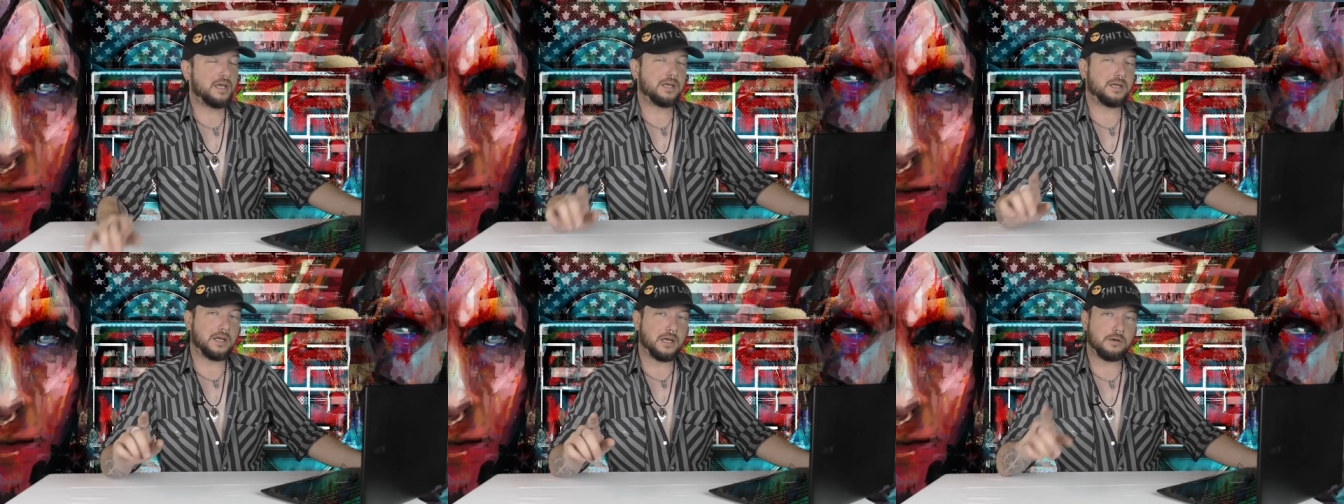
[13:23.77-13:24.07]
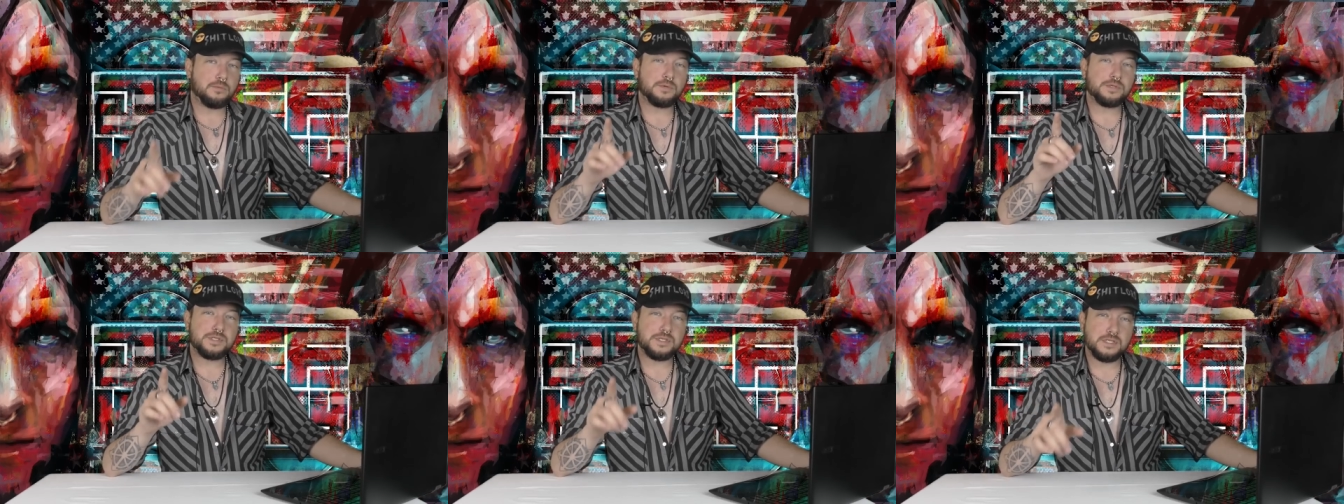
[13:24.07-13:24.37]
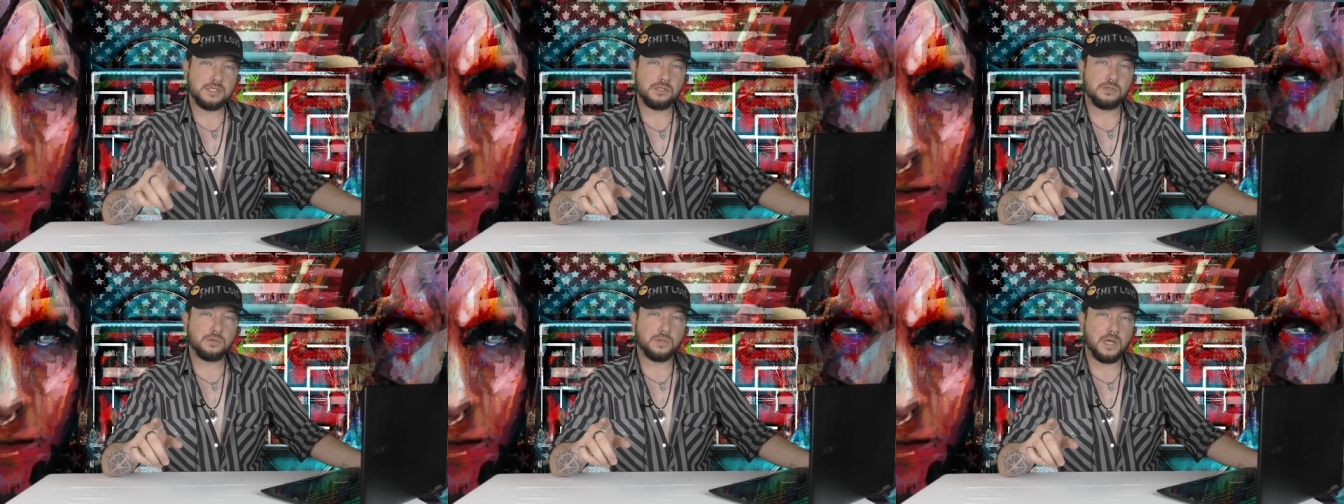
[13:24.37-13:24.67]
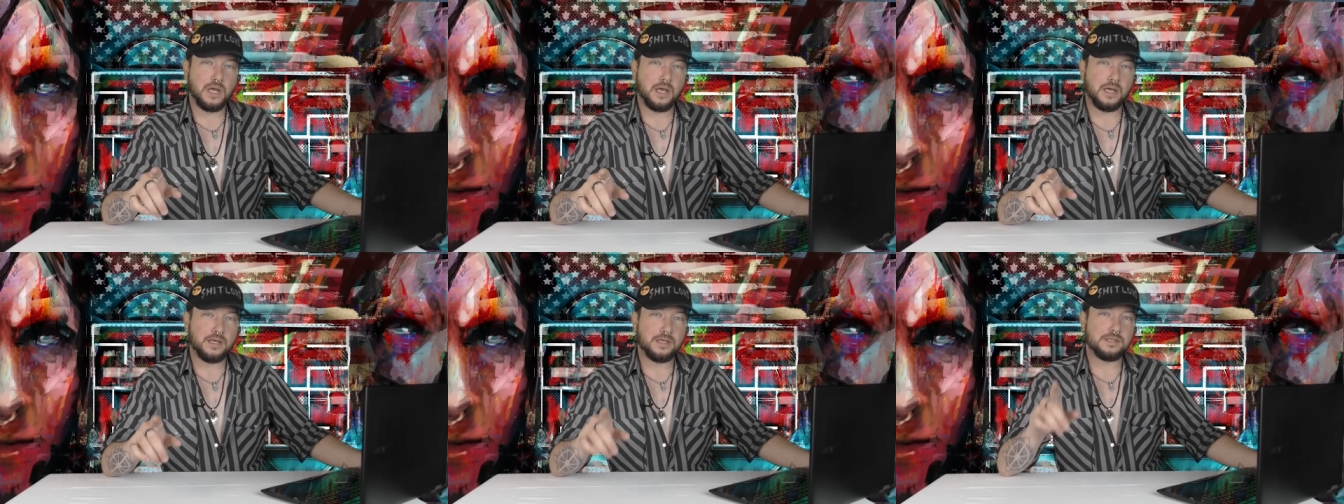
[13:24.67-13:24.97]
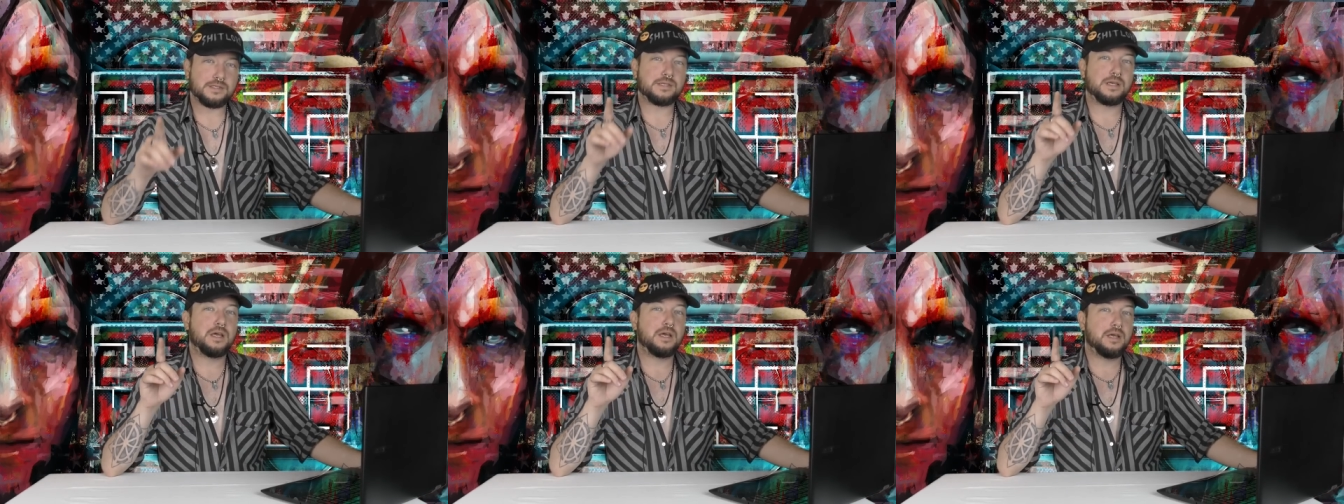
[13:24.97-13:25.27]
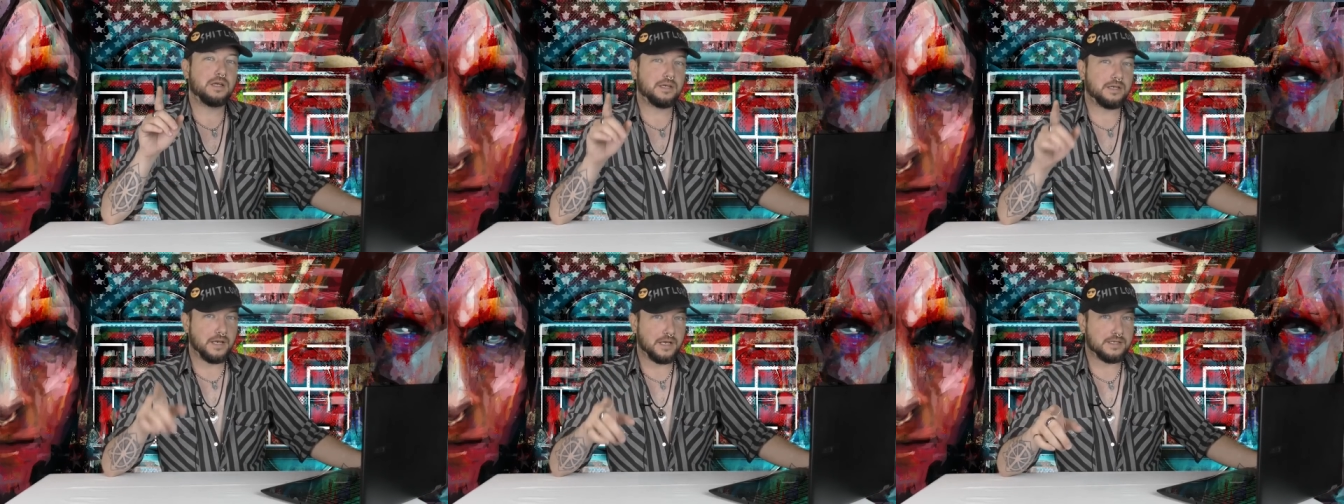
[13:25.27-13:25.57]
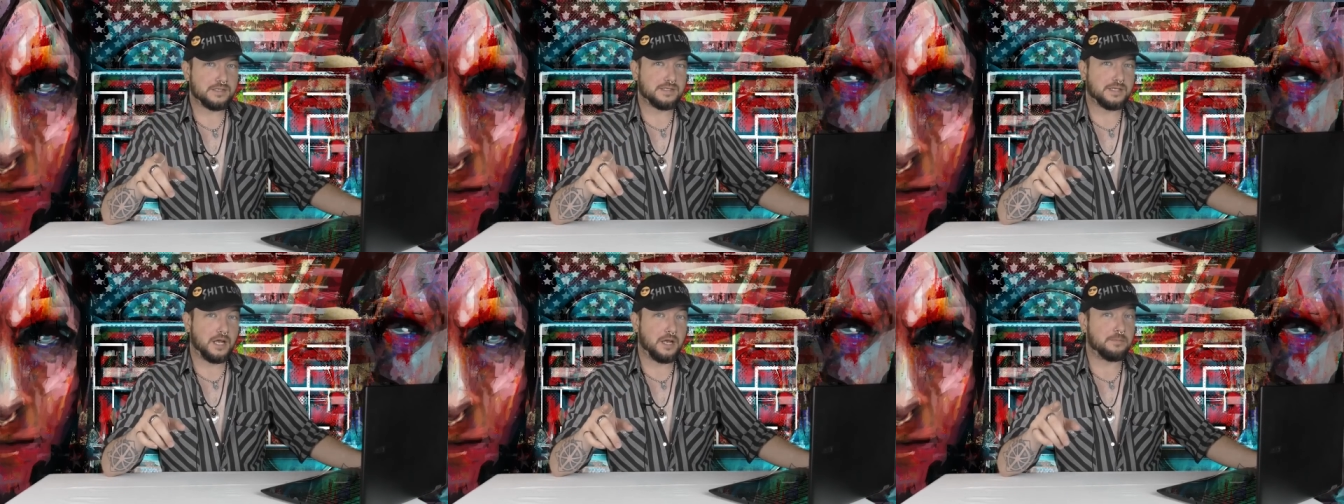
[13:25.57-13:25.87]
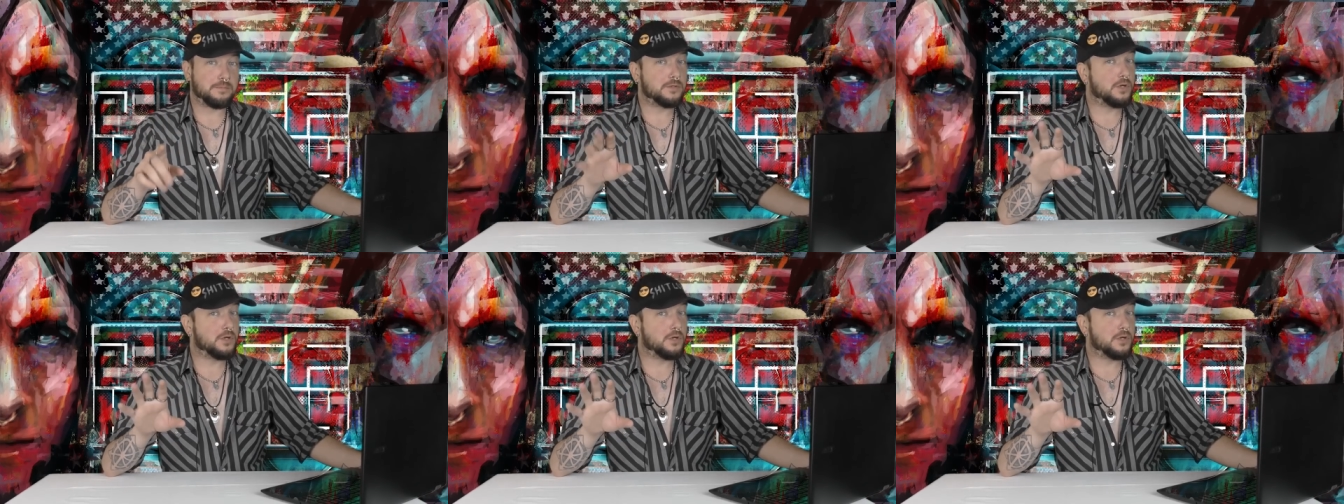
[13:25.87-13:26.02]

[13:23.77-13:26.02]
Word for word: and I will see you guys next time.